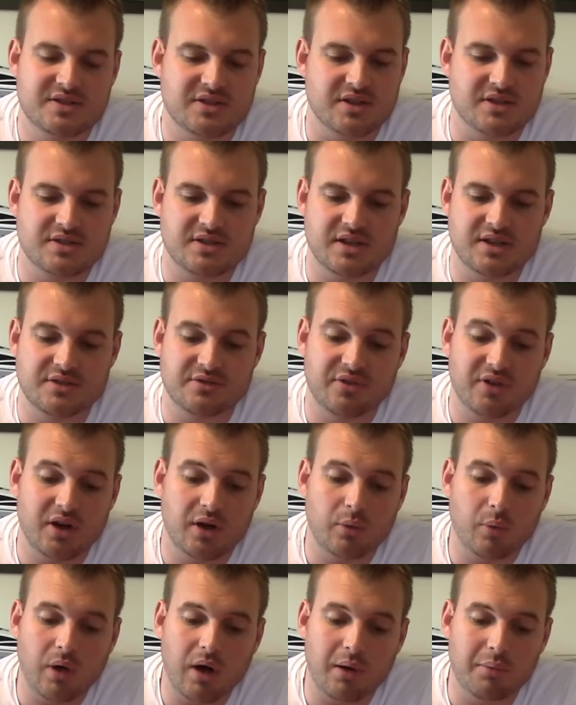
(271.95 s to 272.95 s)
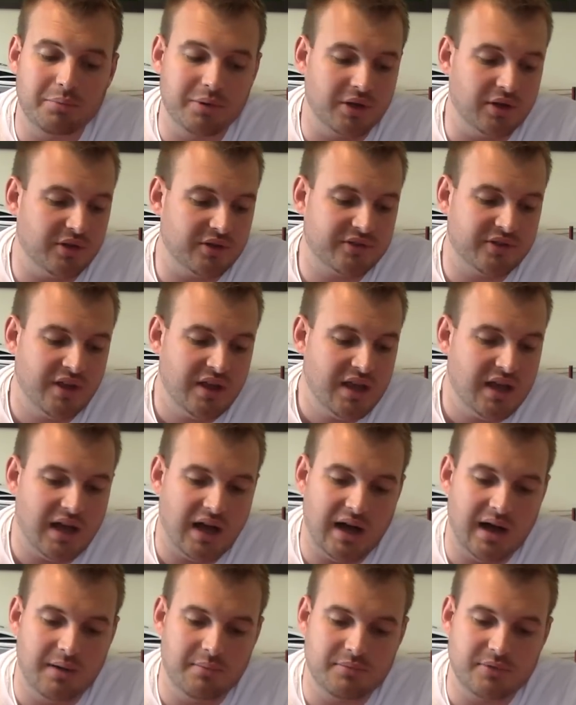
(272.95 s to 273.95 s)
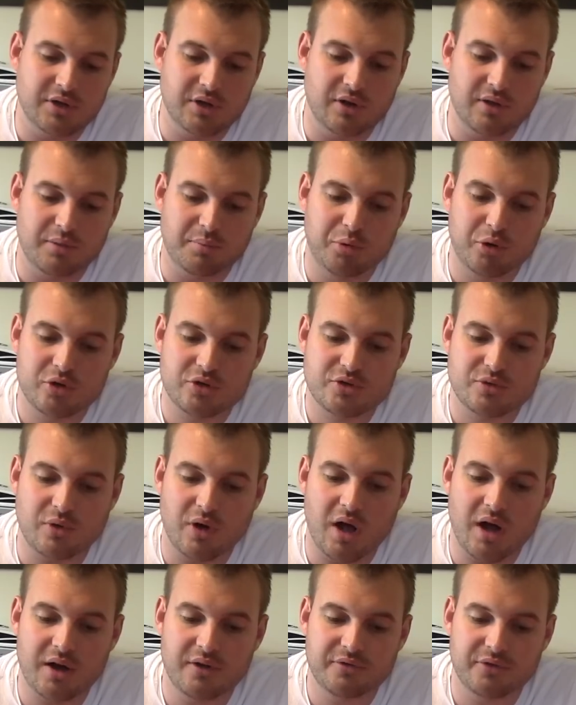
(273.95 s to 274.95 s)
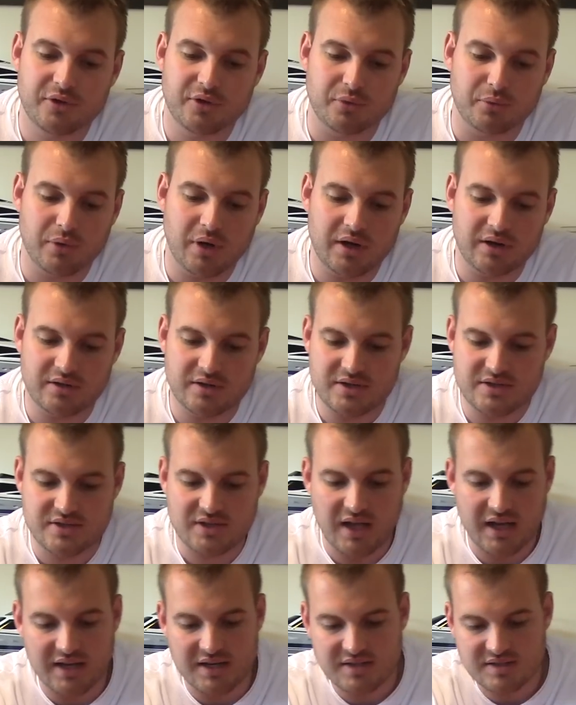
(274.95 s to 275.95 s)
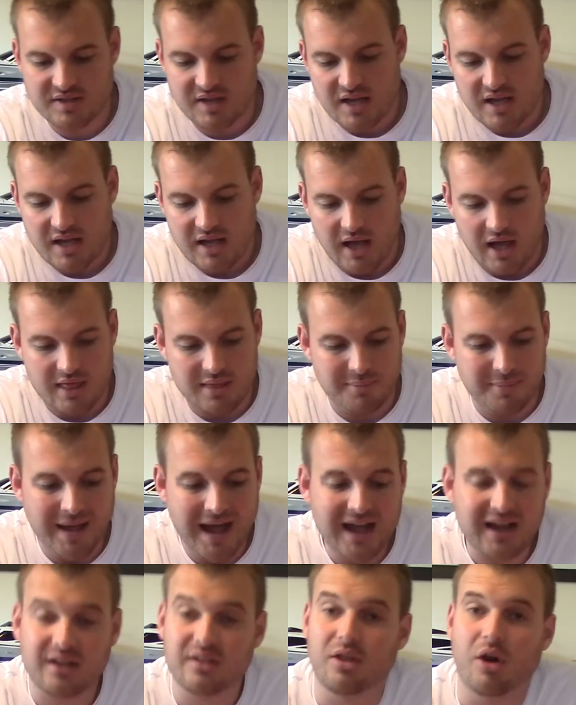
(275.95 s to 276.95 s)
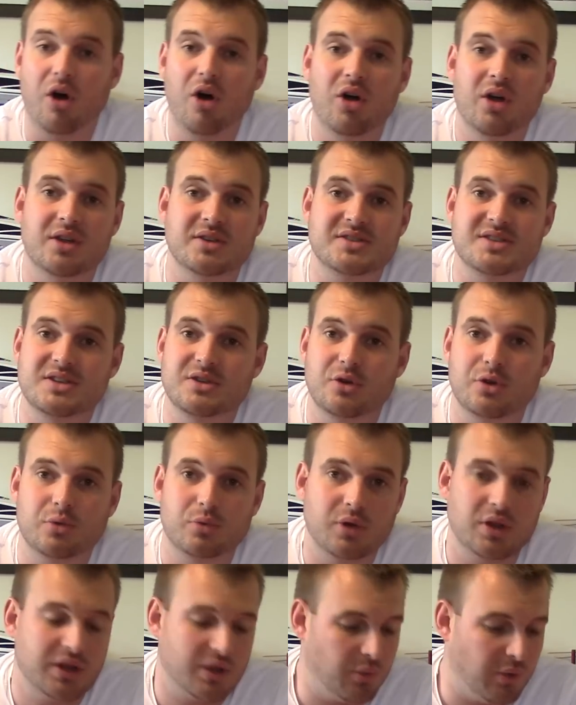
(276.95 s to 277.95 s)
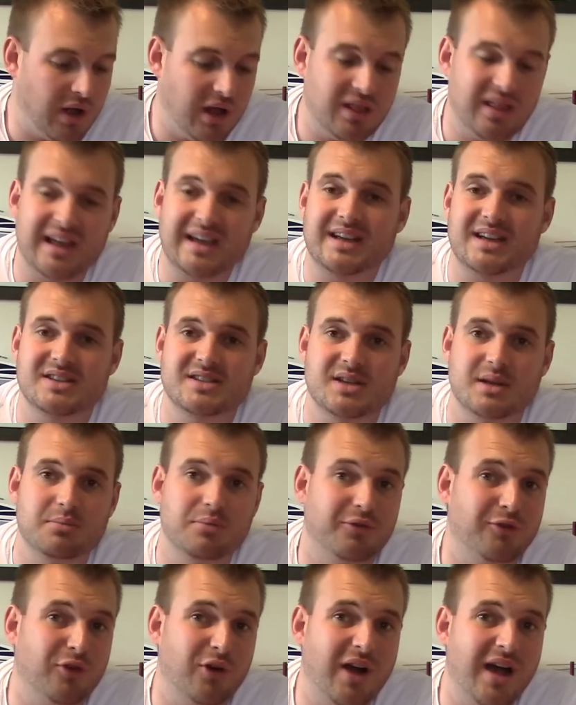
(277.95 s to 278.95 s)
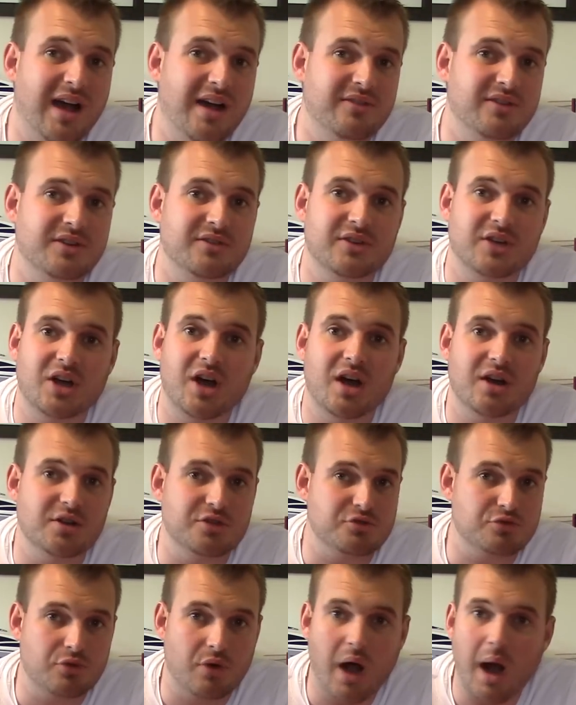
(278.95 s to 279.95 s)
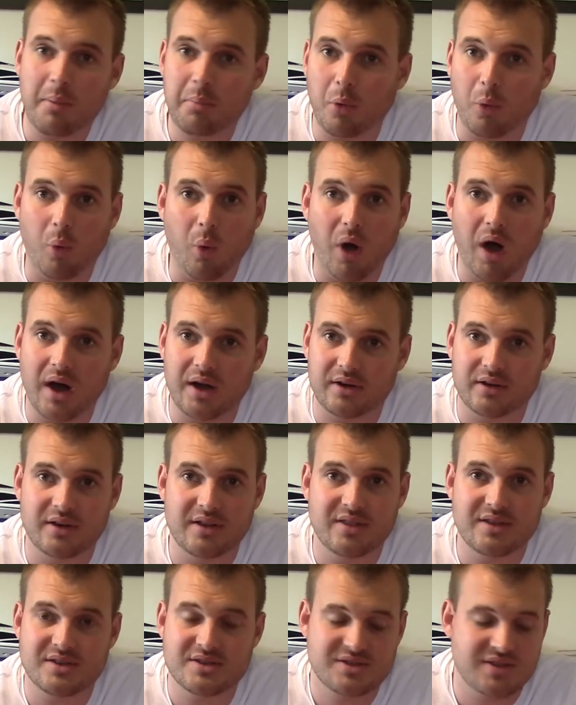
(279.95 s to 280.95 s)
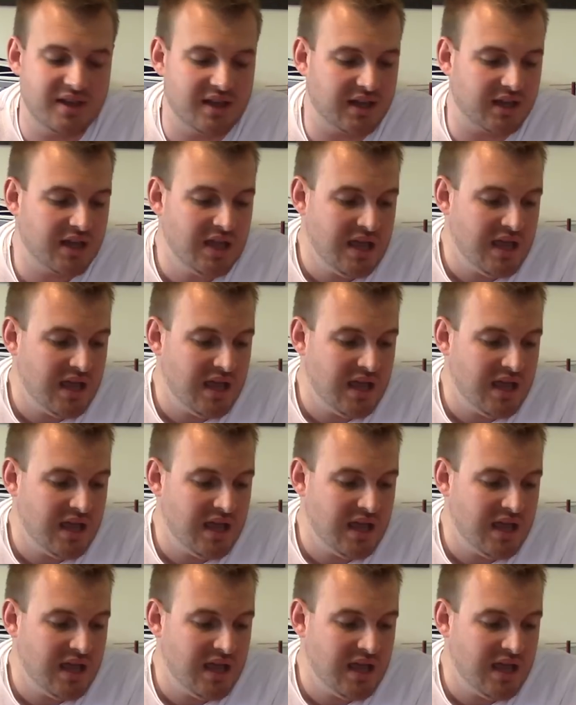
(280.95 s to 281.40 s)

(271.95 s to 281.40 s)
It's very well built. You know, the push rod for the rudder is nice. The back of the hull is sealed really well. Like I said before, I haven't even gotten a drop of water in this thing.